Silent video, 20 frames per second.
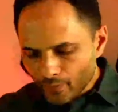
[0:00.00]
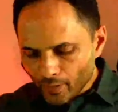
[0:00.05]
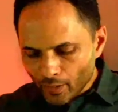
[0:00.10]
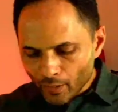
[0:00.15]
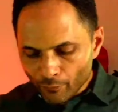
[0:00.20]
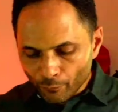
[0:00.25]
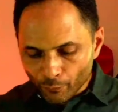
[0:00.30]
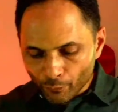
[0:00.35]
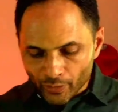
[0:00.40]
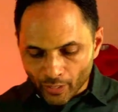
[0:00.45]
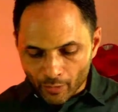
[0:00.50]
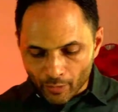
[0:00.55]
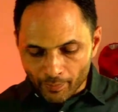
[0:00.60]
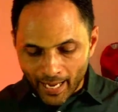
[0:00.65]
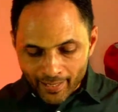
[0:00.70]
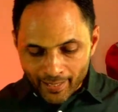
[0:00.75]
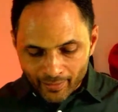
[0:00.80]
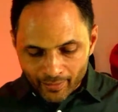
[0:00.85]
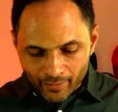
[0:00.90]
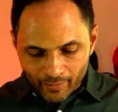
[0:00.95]
if we go
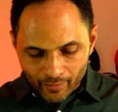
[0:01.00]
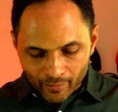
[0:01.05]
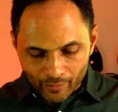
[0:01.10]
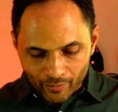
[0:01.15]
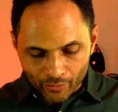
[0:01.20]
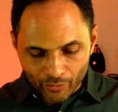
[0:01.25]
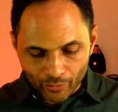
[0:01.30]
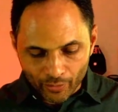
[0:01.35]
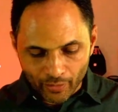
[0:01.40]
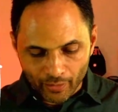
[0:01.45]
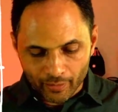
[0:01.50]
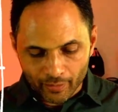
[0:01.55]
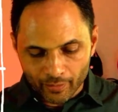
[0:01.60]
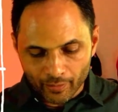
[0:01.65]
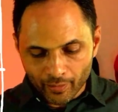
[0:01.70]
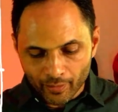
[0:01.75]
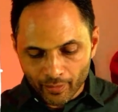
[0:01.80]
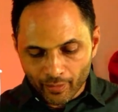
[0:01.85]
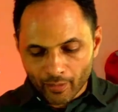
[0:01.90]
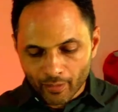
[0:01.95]
back, you can
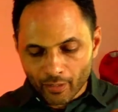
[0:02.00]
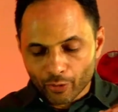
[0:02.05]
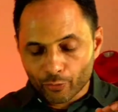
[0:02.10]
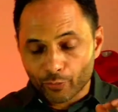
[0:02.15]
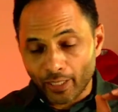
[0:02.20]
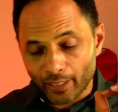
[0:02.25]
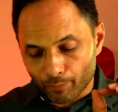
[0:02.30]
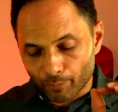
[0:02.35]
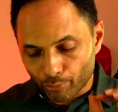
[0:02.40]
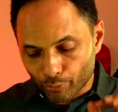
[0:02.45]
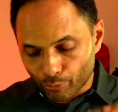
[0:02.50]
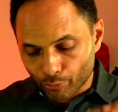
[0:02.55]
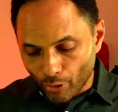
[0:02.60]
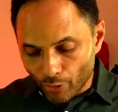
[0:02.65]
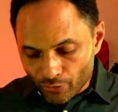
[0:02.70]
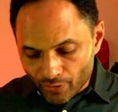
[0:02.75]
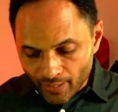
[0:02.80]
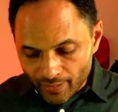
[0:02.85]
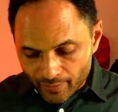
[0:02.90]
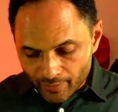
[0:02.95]
create a
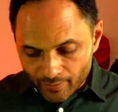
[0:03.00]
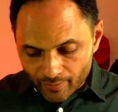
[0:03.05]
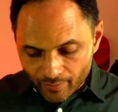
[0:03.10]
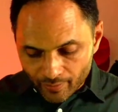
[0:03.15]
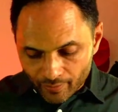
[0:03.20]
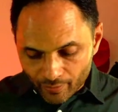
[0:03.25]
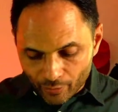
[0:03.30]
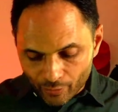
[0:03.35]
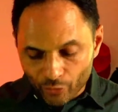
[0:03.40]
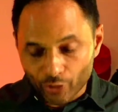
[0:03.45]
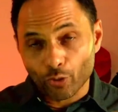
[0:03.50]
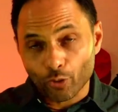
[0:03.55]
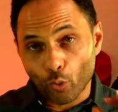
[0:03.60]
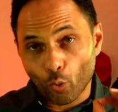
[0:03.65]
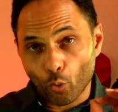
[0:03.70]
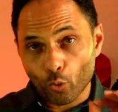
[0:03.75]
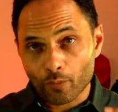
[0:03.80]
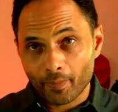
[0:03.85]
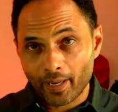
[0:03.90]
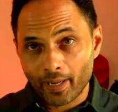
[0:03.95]
process, you can
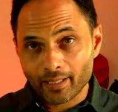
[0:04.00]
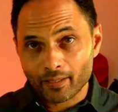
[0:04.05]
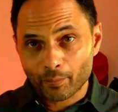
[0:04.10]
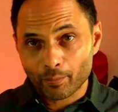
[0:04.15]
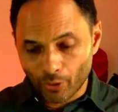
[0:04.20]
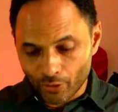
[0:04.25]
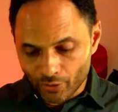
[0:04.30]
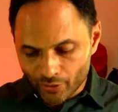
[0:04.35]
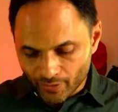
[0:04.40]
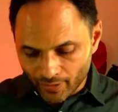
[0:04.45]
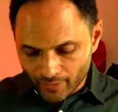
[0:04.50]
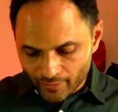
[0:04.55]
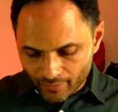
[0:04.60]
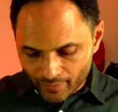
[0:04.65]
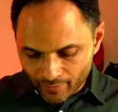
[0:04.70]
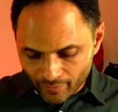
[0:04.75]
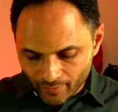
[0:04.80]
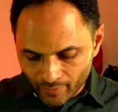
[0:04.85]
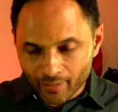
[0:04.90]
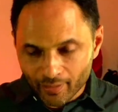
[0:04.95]
automate the process,
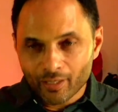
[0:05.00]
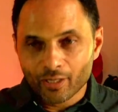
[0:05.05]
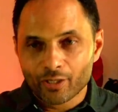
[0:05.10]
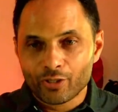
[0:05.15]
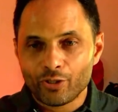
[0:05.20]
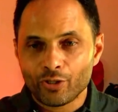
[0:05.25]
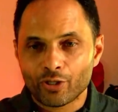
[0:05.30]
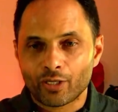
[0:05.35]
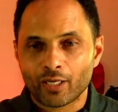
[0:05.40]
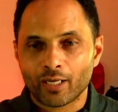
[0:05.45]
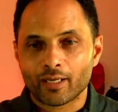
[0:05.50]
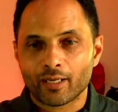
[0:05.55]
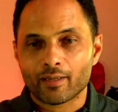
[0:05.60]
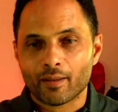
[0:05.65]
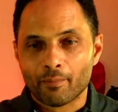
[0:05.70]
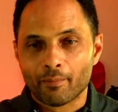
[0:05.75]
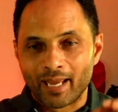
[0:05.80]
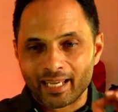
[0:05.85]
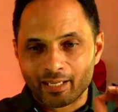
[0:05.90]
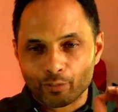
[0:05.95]
you can
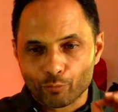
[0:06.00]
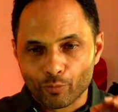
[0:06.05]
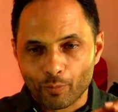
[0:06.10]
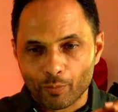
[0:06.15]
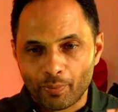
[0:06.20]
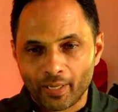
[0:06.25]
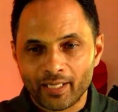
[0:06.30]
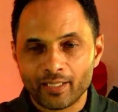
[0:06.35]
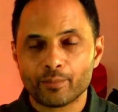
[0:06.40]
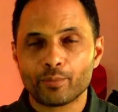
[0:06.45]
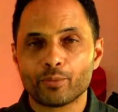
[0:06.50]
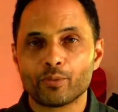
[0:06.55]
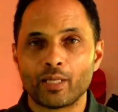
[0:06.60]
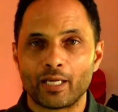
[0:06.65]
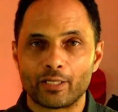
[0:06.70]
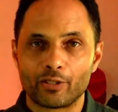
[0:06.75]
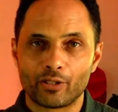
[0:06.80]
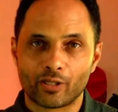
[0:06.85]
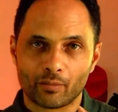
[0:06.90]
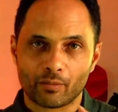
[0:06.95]
make it repeatable,
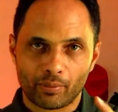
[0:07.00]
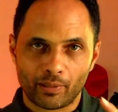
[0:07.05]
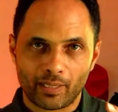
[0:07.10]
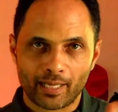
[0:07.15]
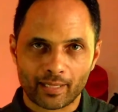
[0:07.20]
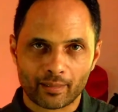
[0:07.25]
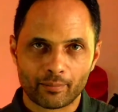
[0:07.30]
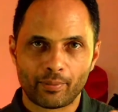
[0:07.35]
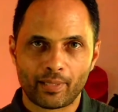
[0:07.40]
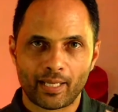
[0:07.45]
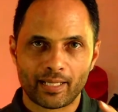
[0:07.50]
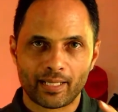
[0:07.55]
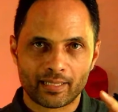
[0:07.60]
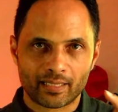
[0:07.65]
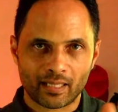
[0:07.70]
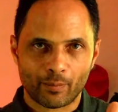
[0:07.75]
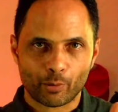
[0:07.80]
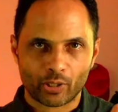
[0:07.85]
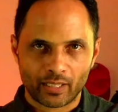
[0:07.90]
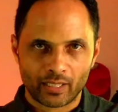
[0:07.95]
and you can plug and play
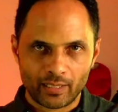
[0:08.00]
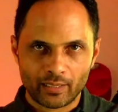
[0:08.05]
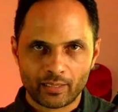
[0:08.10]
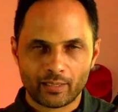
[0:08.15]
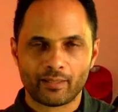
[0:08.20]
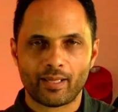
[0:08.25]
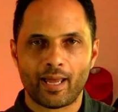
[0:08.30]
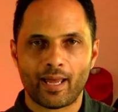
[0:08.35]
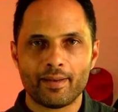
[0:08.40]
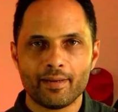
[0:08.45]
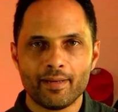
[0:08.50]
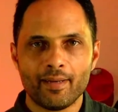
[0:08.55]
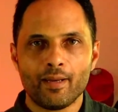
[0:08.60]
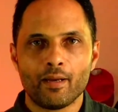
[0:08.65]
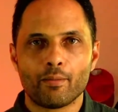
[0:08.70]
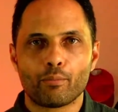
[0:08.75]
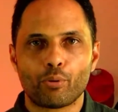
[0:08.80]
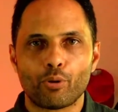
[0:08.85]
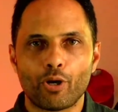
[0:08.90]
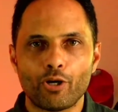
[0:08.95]
someone into that
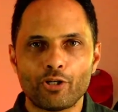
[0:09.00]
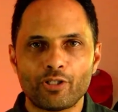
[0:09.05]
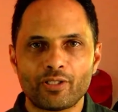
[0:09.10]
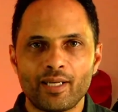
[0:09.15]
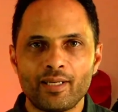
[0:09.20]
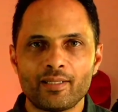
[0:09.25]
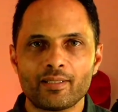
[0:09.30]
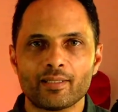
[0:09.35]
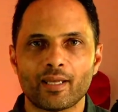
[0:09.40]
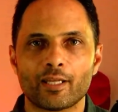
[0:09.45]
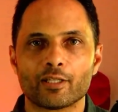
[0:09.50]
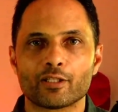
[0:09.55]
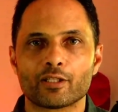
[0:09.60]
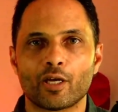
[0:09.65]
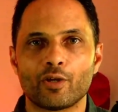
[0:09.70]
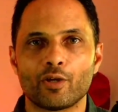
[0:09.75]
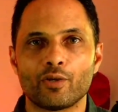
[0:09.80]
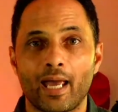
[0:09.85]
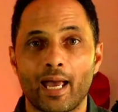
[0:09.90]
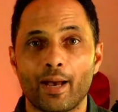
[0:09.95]
process. And so
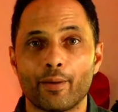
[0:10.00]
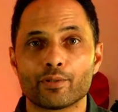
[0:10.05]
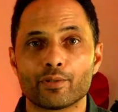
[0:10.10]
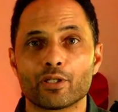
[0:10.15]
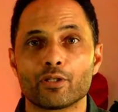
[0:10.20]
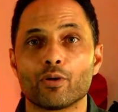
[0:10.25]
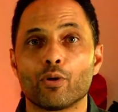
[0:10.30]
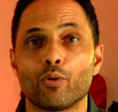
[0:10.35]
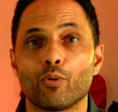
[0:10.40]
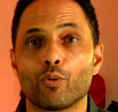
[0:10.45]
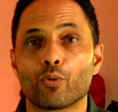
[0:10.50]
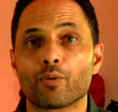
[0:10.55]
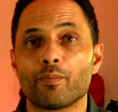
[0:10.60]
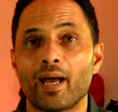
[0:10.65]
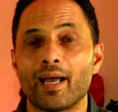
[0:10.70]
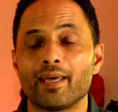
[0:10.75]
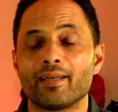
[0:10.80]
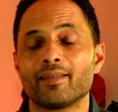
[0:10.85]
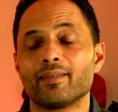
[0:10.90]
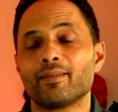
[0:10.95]
now it's an
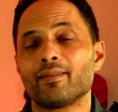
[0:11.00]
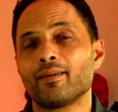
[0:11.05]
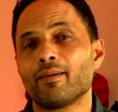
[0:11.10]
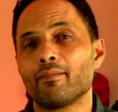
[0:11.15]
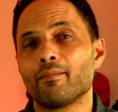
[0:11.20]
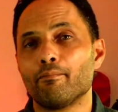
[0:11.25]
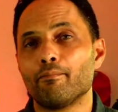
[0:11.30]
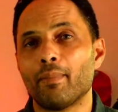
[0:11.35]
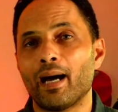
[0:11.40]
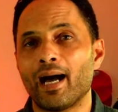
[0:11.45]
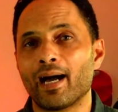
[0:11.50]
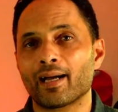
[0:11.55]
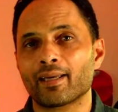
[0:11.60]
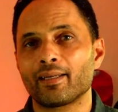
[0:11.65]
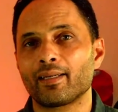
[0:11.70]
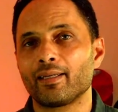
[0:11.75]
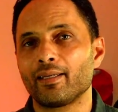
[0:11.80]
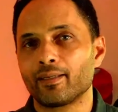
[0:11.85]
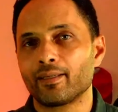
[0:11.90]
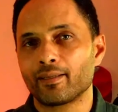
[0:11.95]
automated
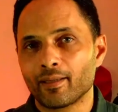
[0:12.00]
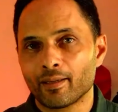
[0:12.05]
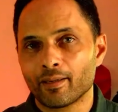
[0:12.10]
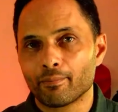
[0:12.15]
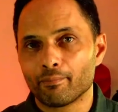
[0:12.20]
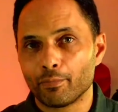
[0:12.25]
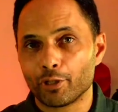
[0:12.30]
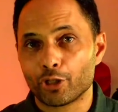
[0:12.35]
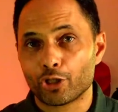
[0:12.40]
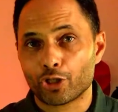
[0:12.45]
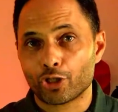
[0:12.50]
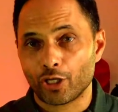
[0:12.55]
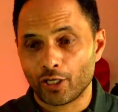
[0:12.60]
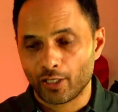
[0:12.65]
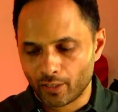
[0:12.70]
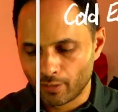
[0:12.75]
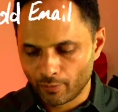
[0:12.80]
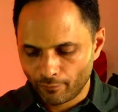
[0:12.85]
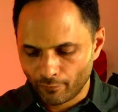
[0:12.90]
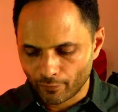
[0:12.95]
marketing
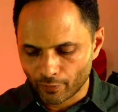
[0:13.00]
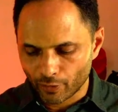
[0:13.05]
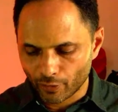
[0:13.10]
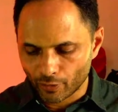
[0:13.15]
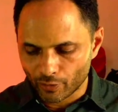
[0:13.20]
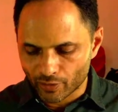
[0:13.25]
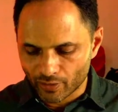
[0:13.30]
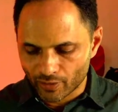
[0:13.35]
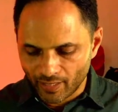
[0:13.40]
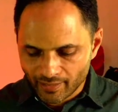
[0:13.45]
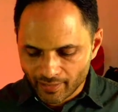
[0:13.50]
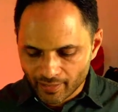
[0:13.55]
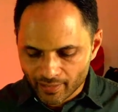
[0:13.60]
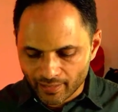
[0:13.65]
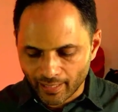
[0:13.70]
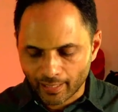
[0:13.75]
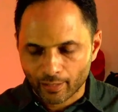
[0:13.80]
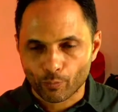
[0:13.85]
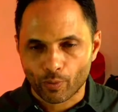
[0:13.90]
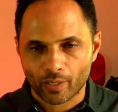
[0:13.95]
machine for you. So that's the
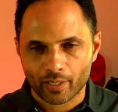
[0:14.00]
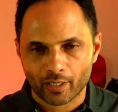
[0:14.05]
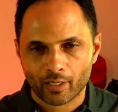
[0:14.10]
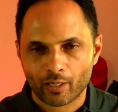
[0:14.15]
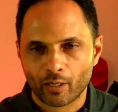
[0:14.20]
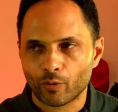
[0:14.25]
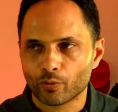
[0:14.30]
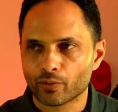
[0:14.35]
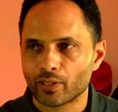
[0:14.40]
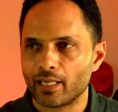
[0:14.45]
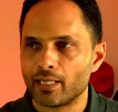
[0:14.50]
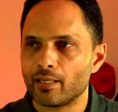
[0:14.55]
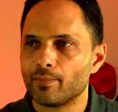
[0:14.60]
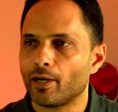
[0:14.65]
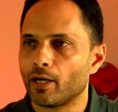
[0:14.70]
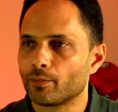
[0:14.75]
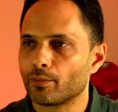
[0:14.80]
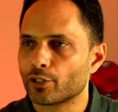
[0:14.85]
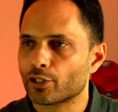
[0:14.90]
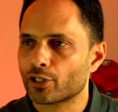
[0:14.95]
second one, a cold
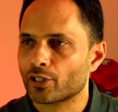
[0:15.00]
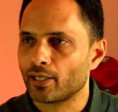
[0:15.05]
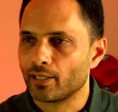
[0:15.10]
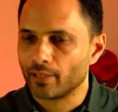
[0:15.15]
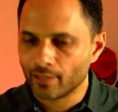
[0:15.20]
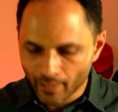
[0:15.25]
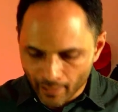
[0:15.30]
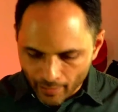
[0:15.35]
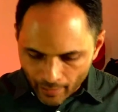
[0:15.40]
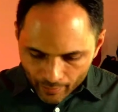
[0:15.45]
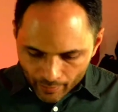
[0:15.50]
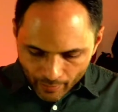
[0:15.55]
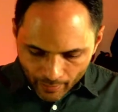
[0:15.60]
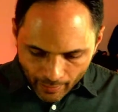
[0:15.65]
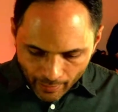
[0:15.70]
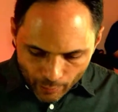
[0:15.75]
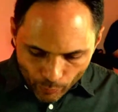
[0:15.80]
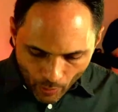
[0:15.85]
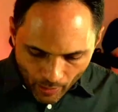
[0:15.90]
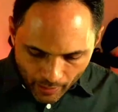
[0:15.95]
email machine. The
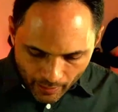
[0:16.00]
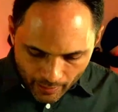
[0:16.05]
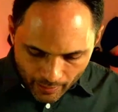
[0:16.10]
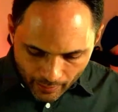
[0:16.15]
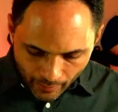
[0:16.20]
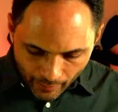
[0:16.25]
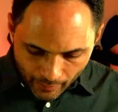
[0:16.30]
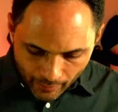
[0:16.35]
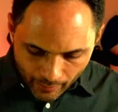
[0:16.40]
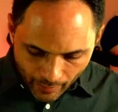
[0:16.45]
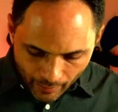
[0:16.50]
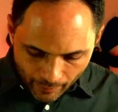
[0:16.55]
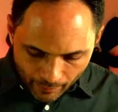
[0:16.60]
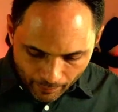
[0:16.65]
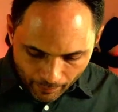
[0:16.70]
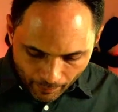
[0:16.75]
next one is LinkedIn.